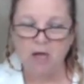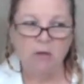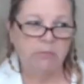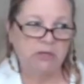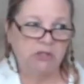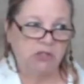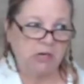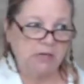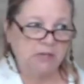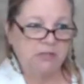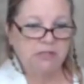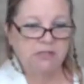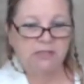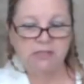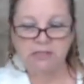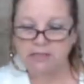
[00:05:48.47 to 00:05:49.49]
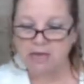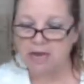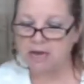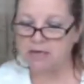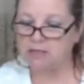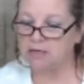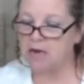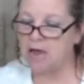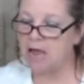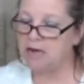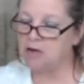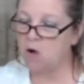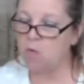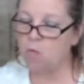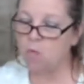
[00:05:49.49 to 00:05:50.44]
But Jesus is saying today,
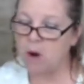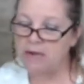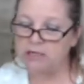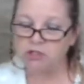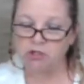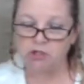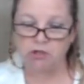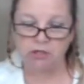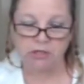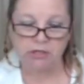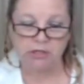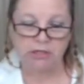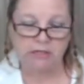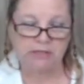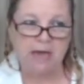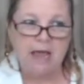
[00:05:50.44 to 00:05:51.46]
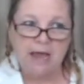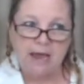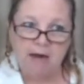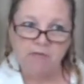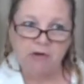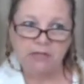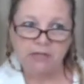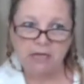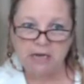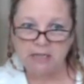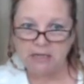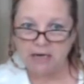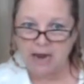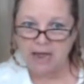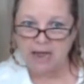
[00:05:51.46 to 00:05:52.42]
don't waste your goods. Everything
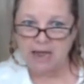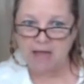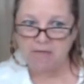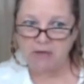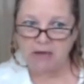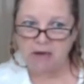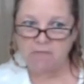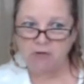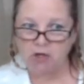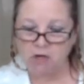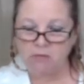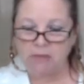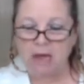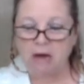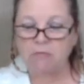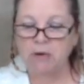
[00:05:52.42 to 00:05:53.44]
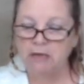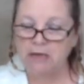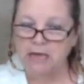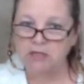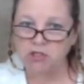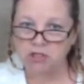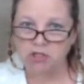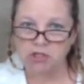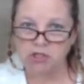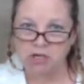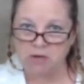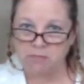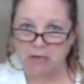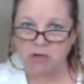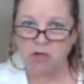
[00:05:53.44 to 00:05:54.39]
that I have given you, that
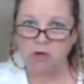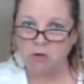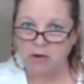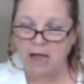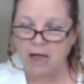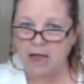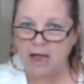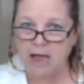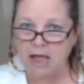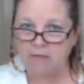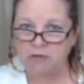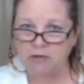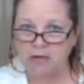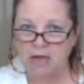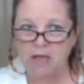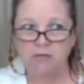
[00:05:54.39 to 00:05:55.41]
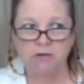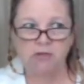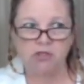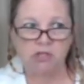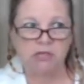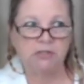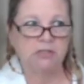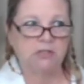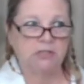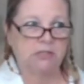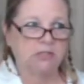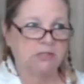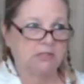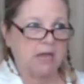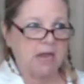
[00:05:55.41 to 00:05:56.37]
relationship that you and I have together, Jesus
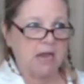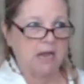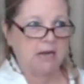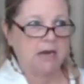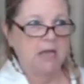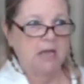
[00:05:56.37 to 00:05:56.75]
is saying,